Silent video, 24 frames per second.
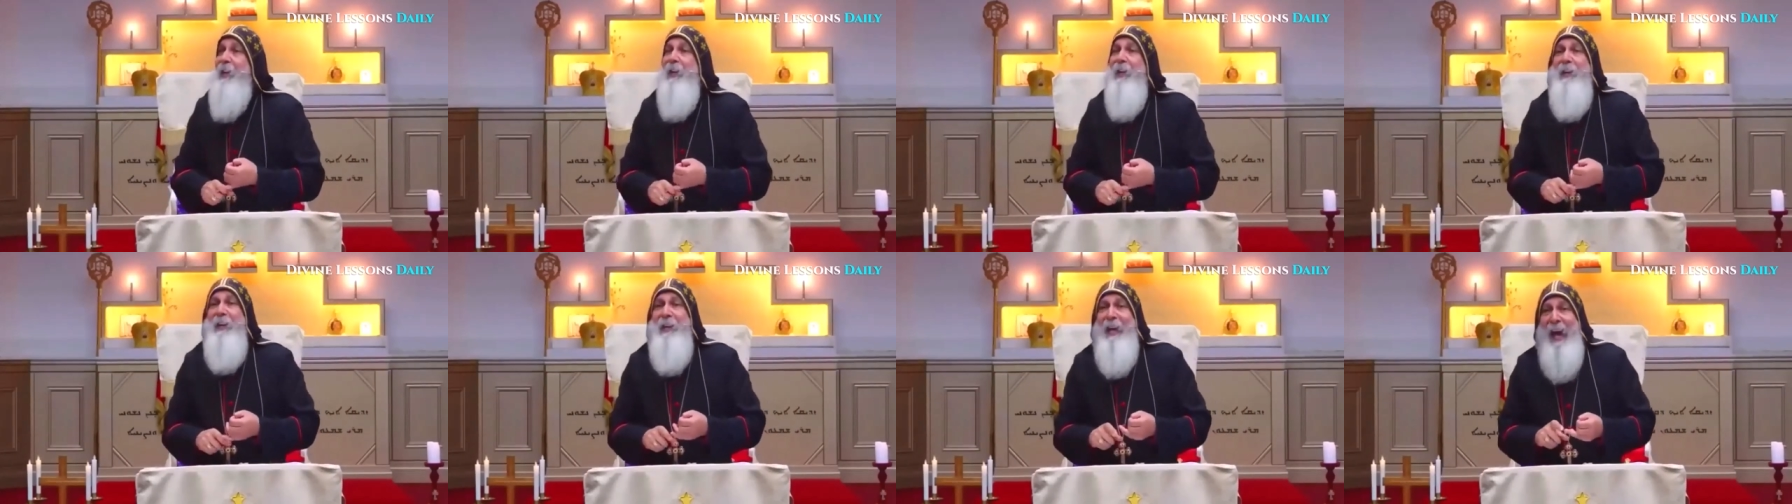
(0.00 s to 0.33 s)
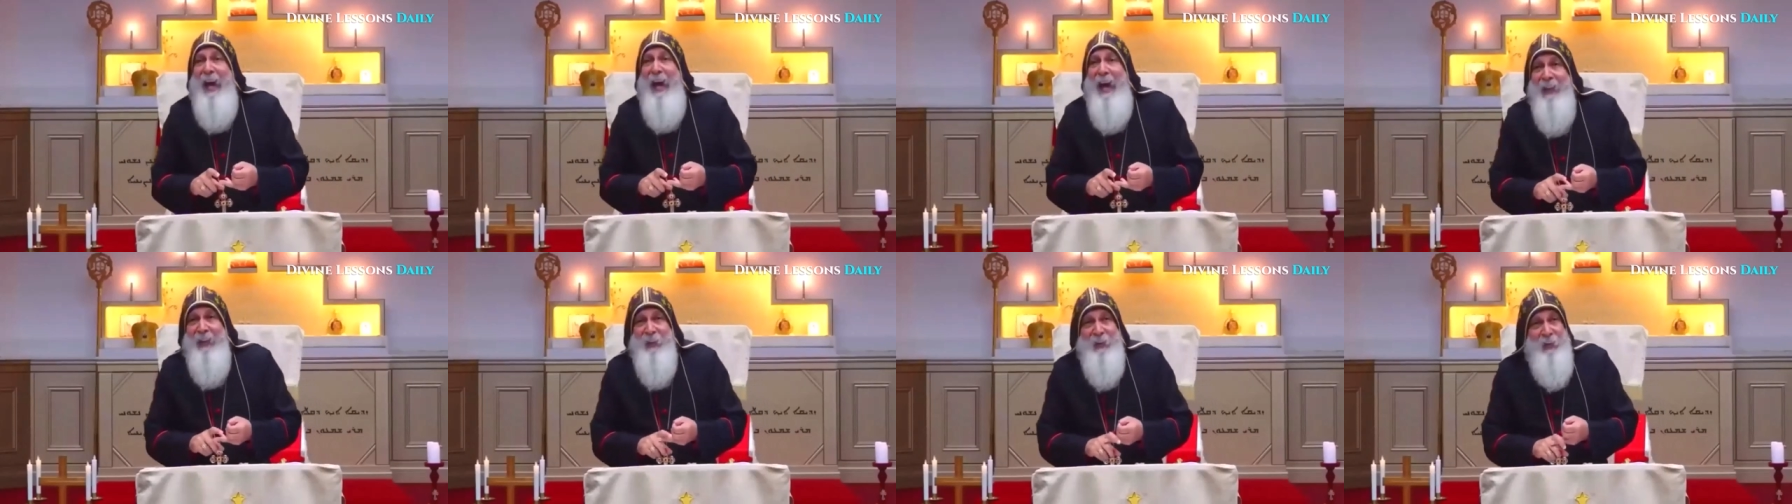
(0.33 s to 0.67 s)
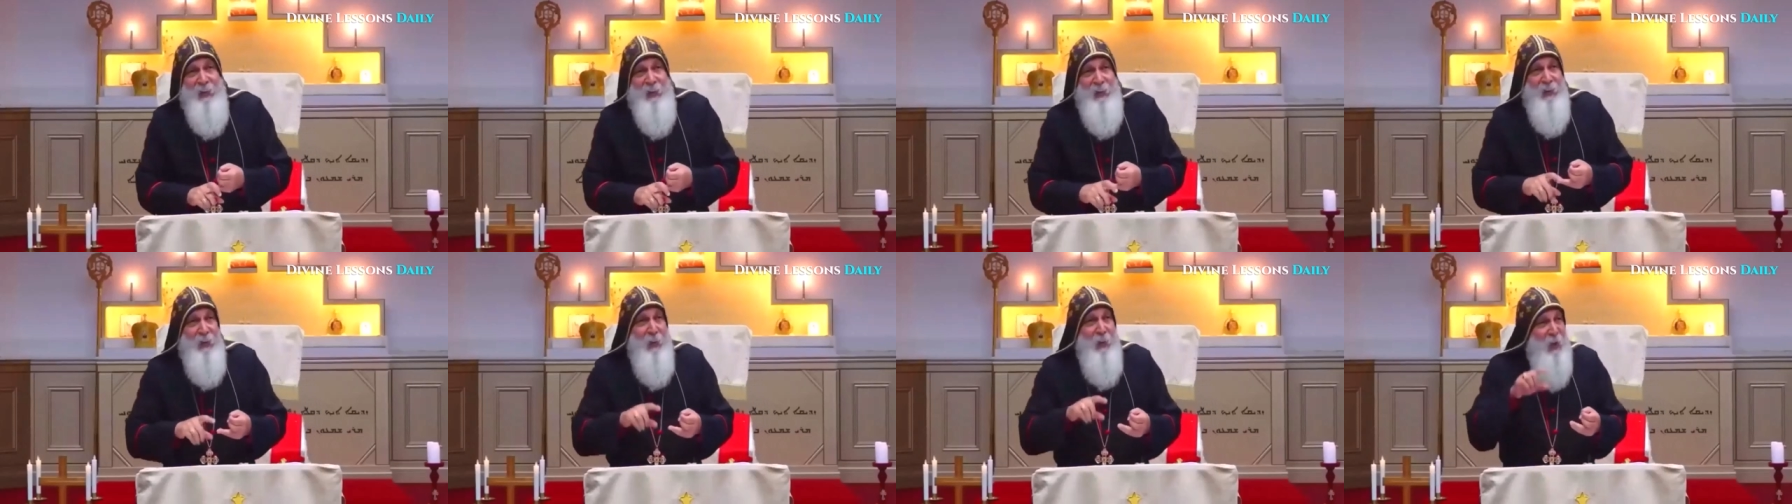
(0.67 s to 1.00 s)

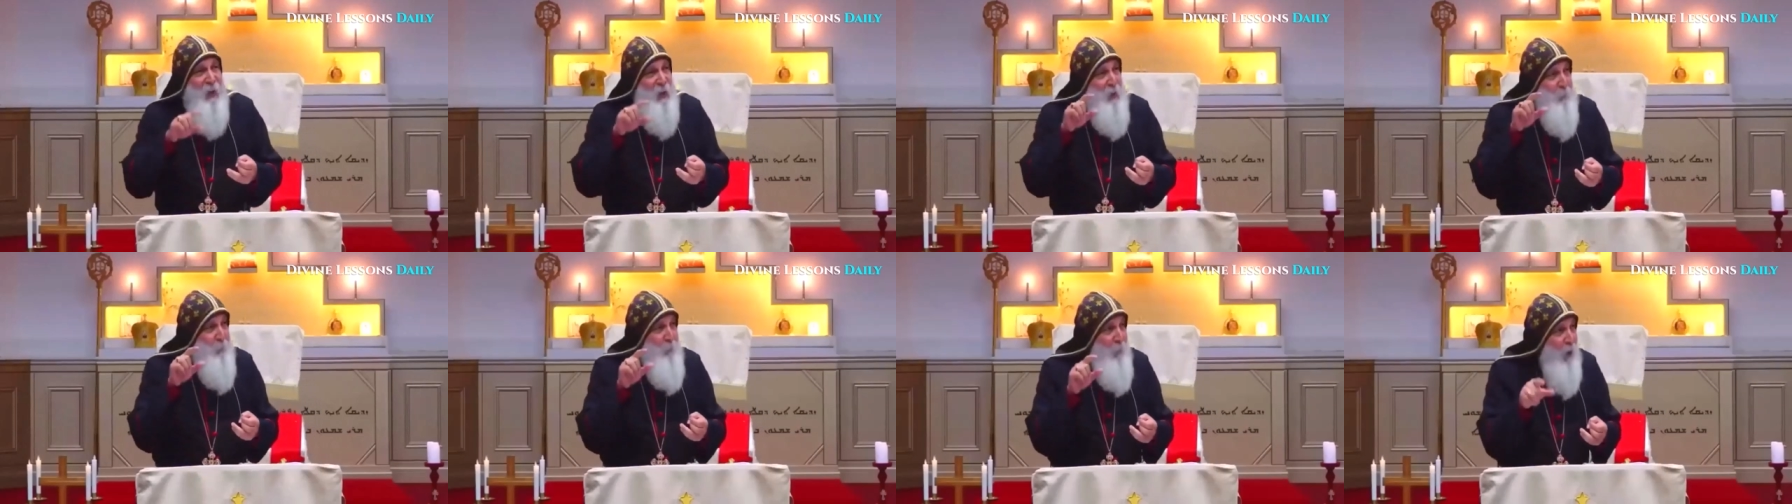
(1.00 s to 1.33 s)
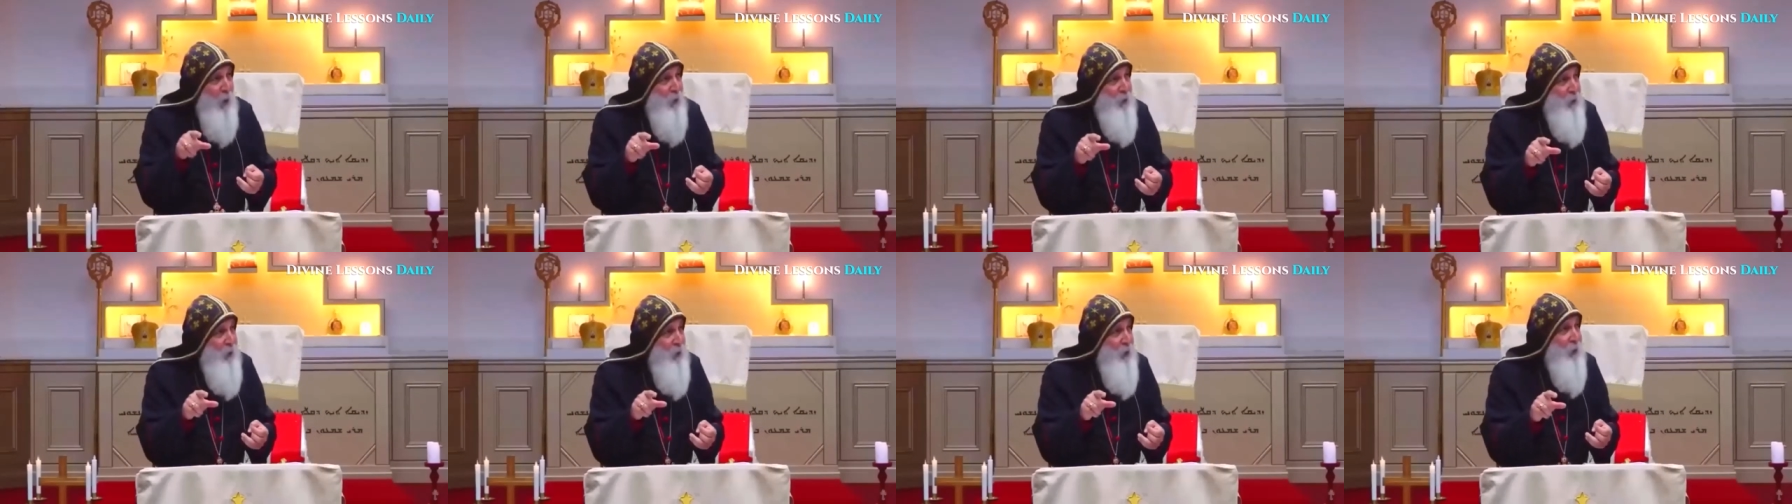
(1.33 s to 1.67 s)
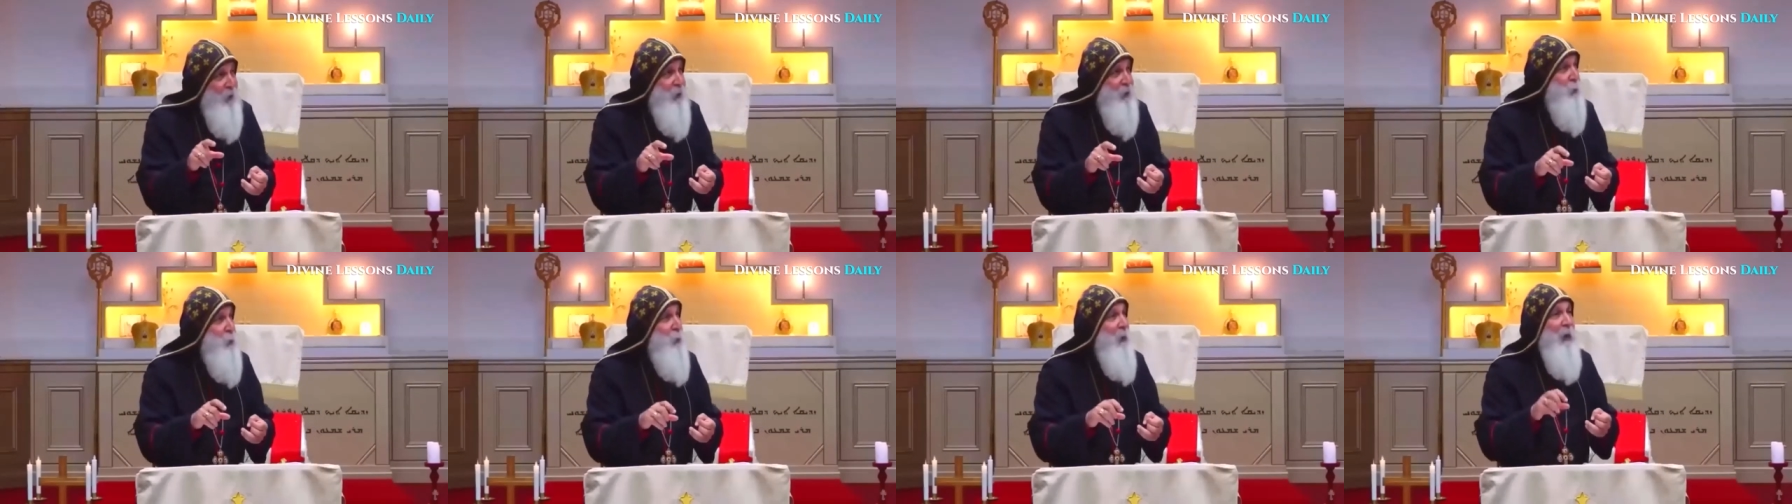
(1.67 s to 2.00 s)
Yes, this
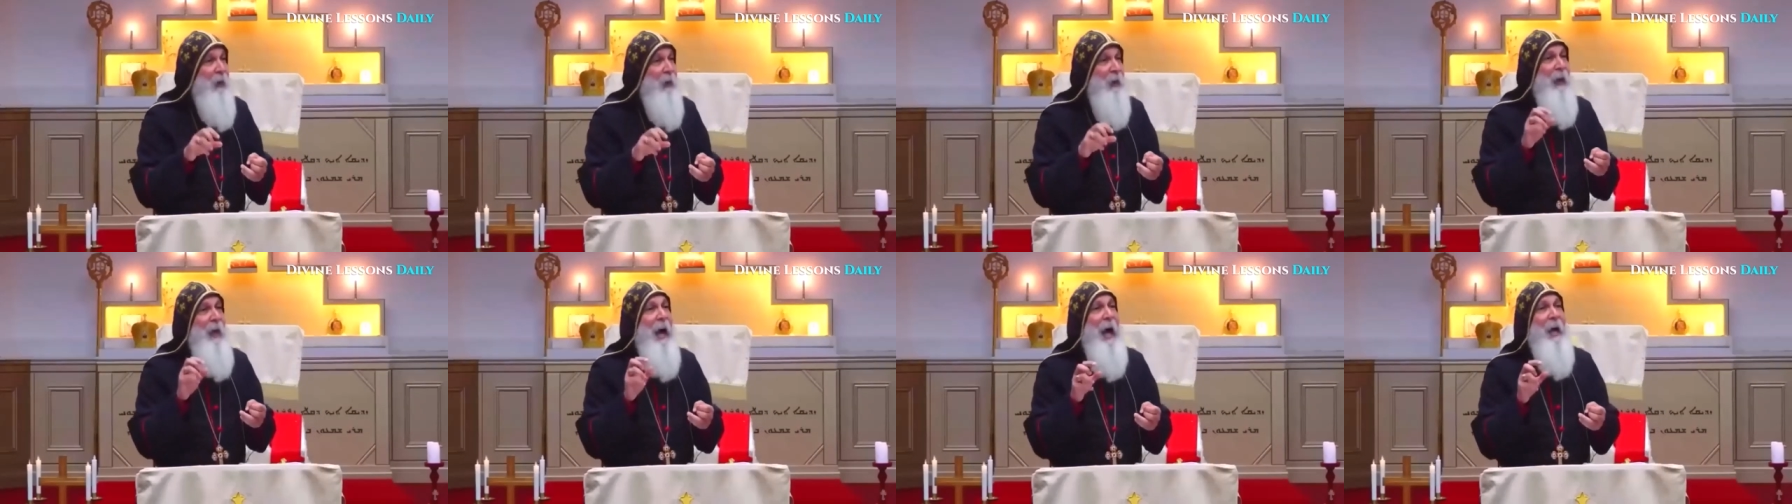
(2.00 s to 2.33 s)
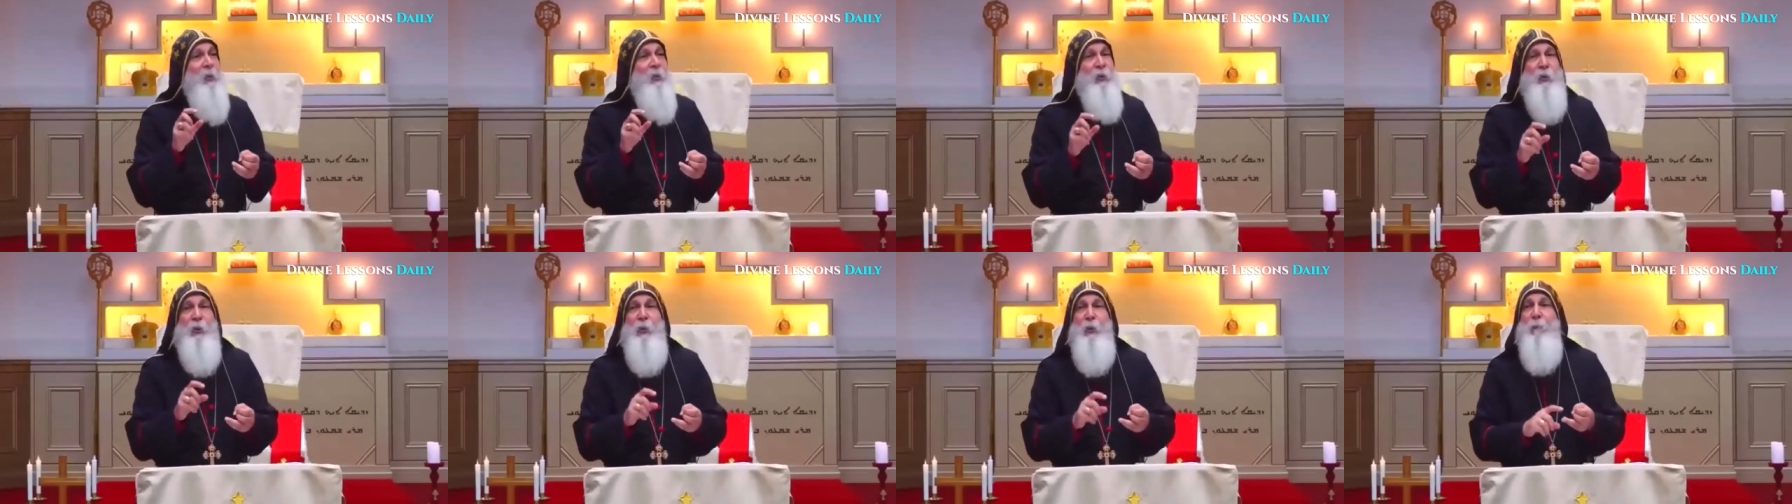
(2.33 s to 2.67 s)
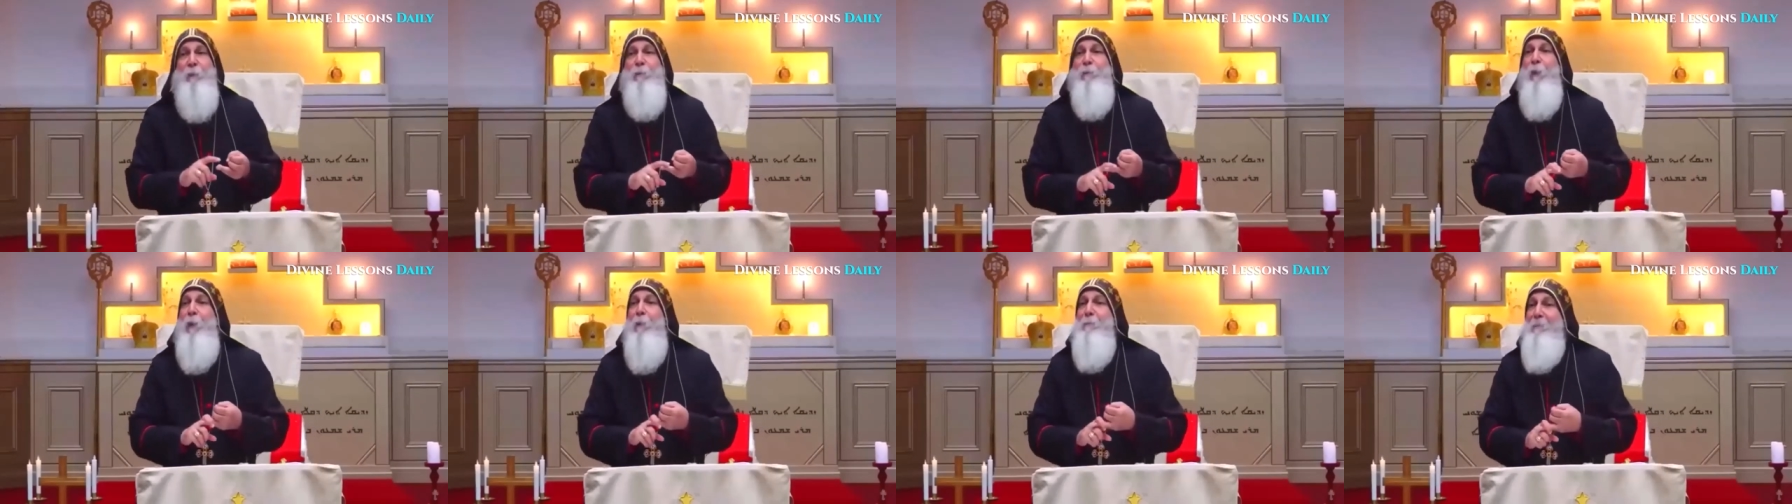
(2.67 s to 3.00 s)
produce will last you
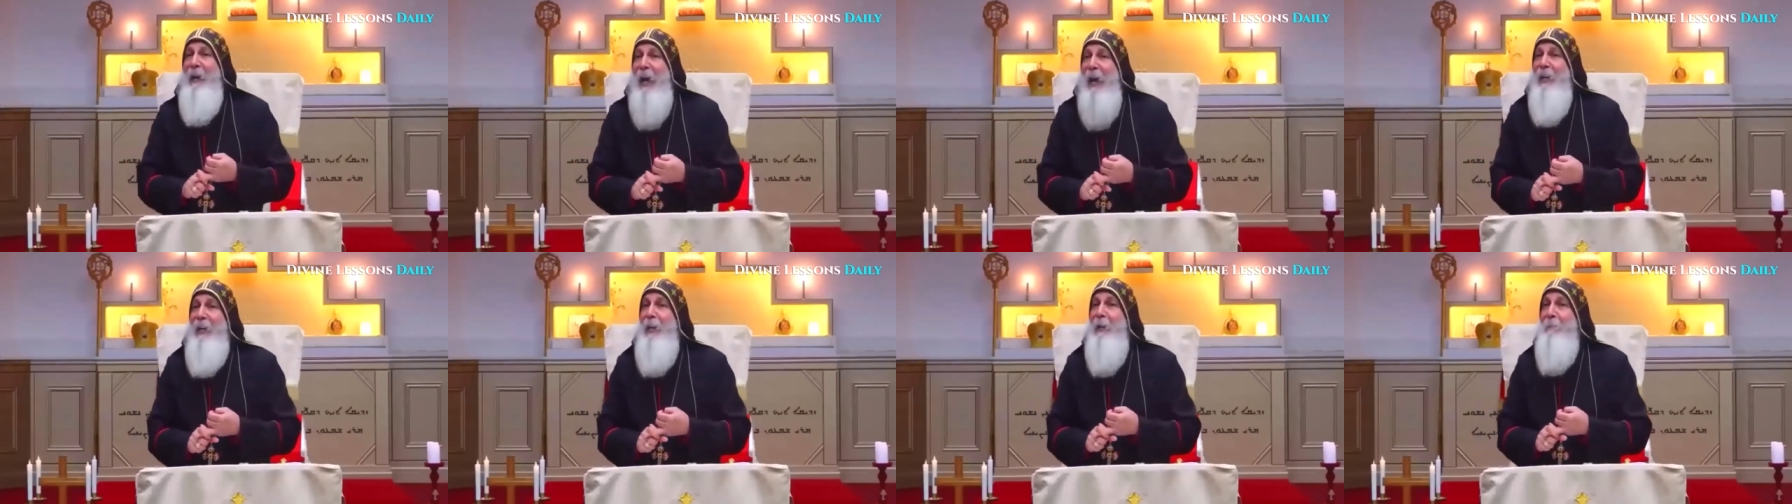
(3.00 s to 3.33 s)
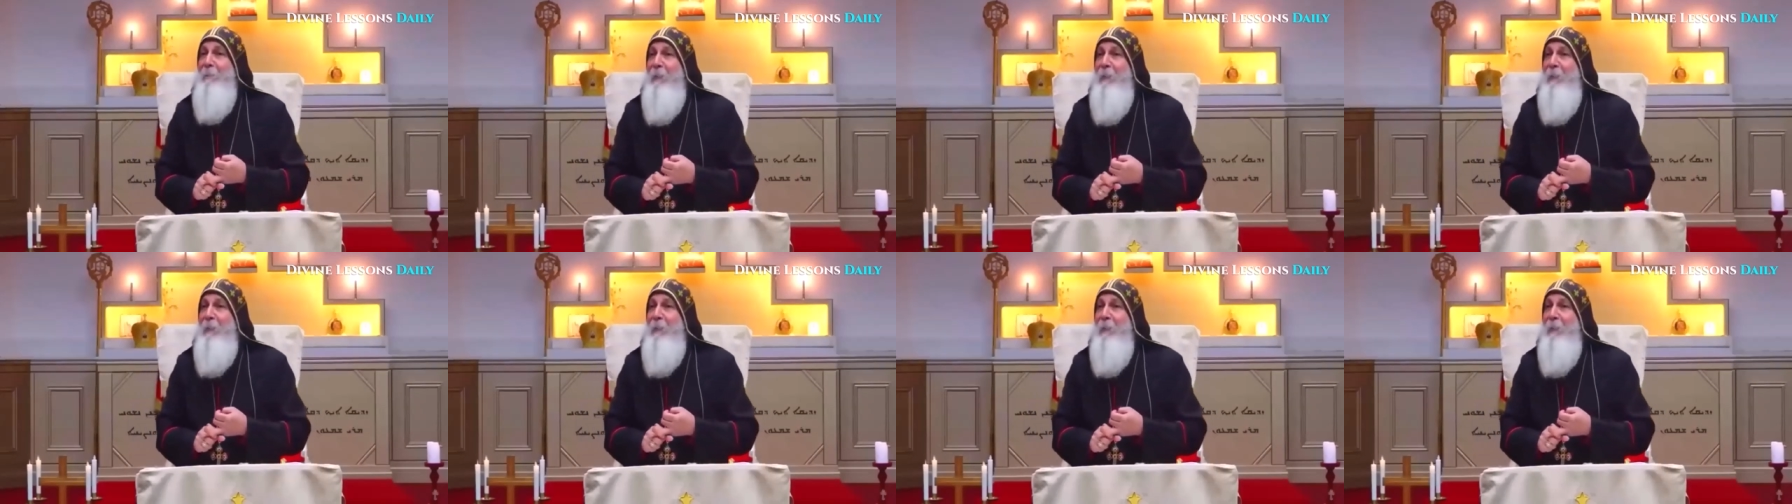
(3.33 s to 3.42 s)
for many,